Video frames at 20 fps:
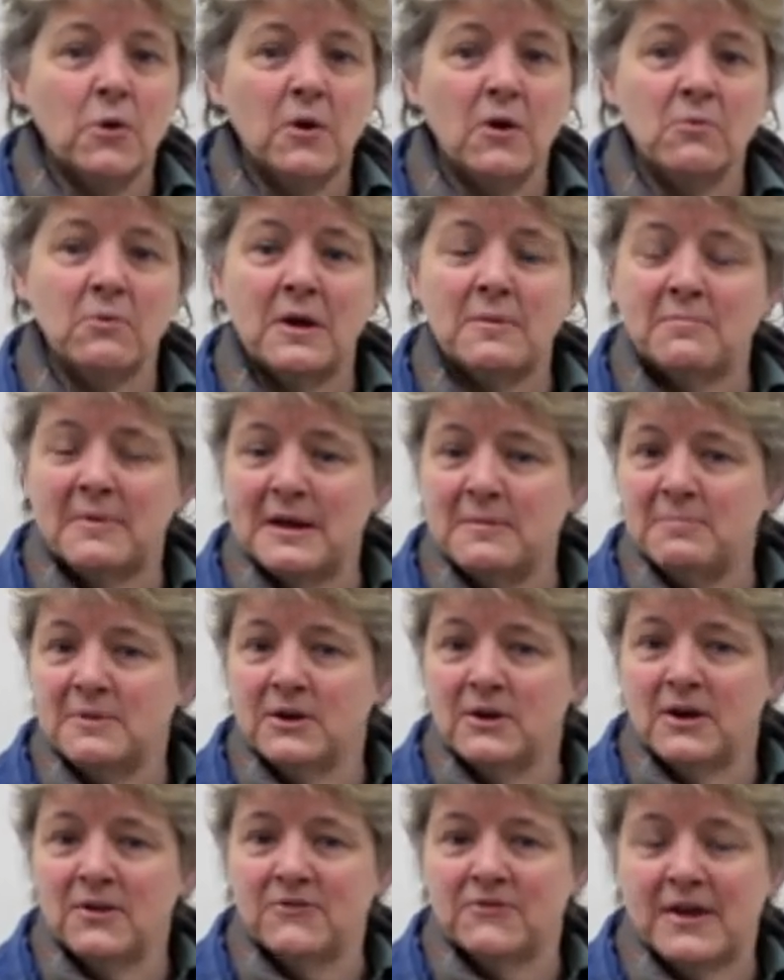or what might be
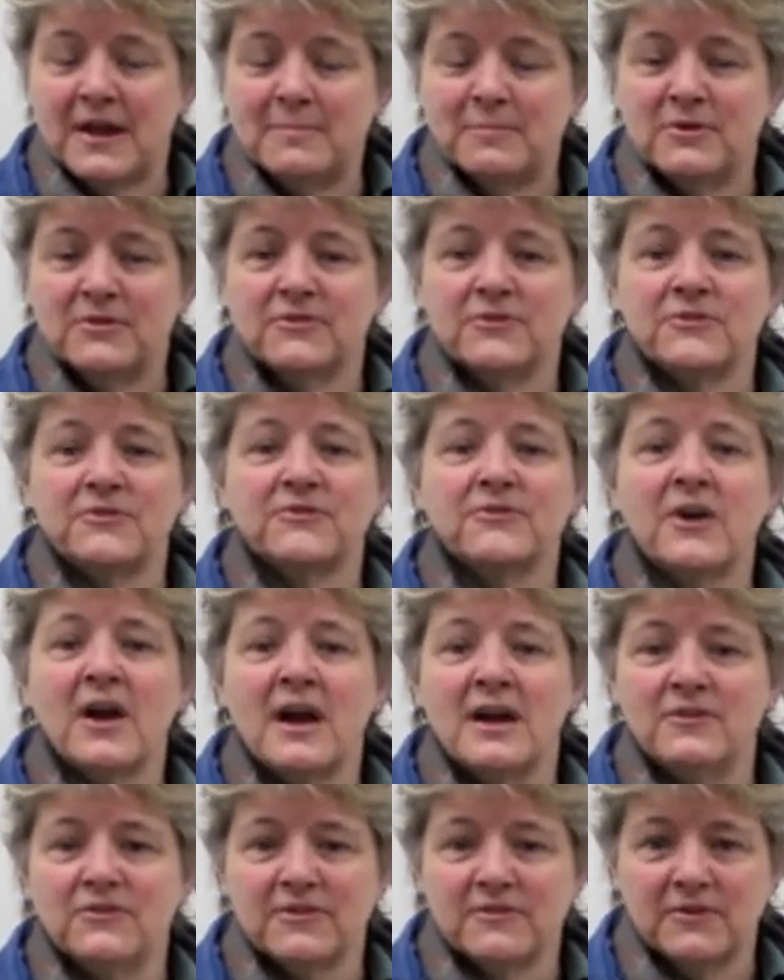Alzheimer's or
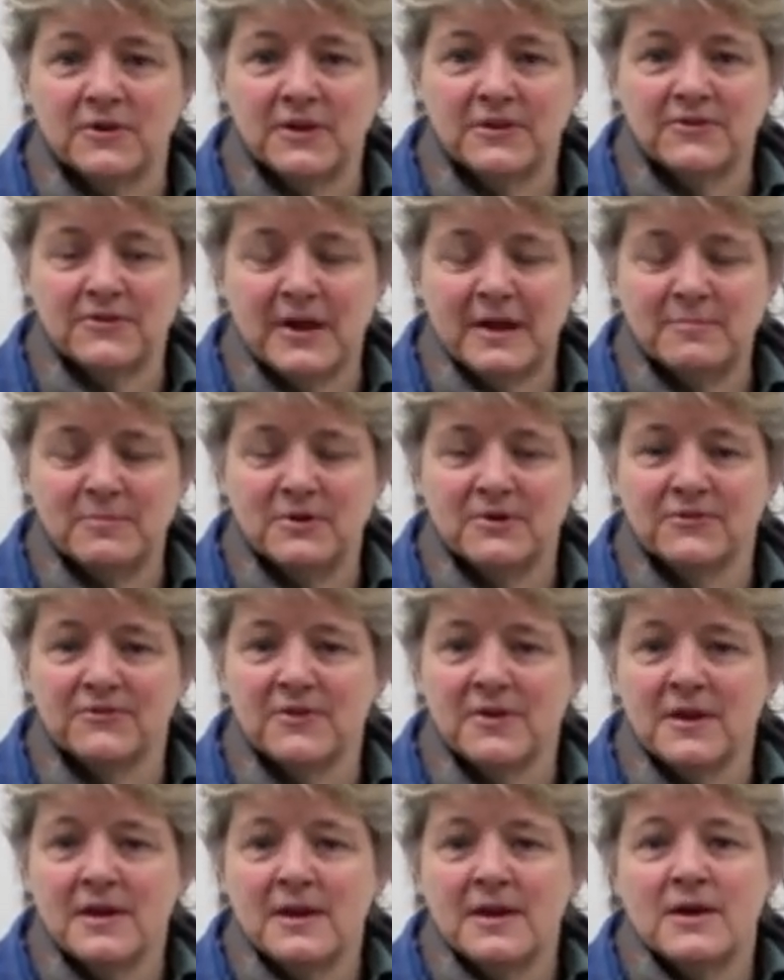signs of
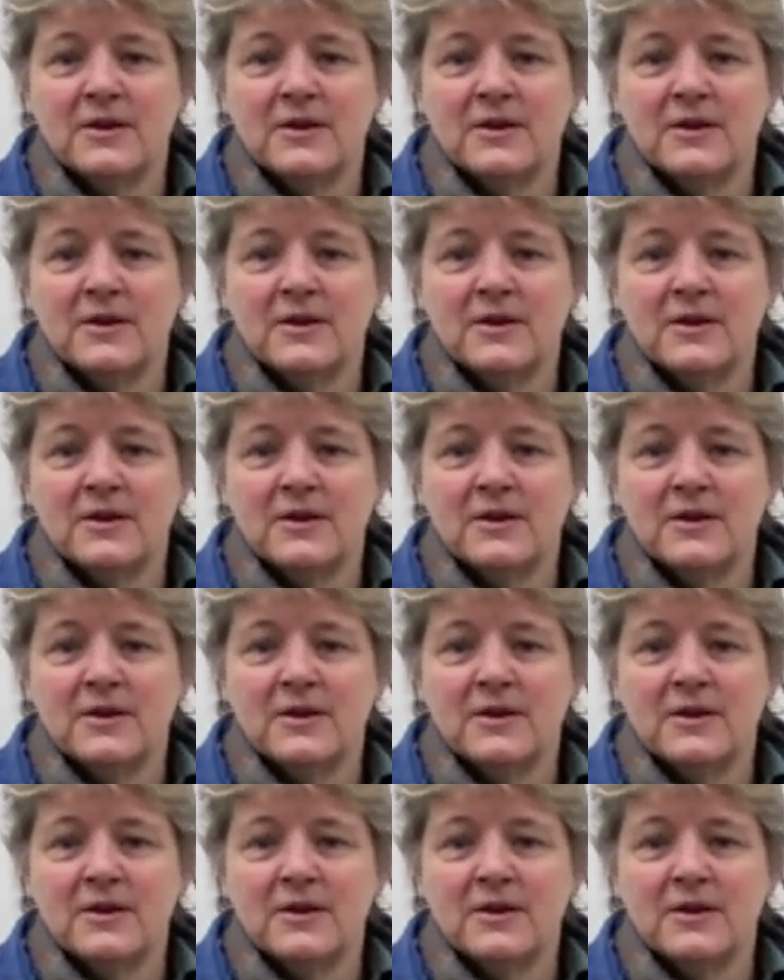Alzheimer's?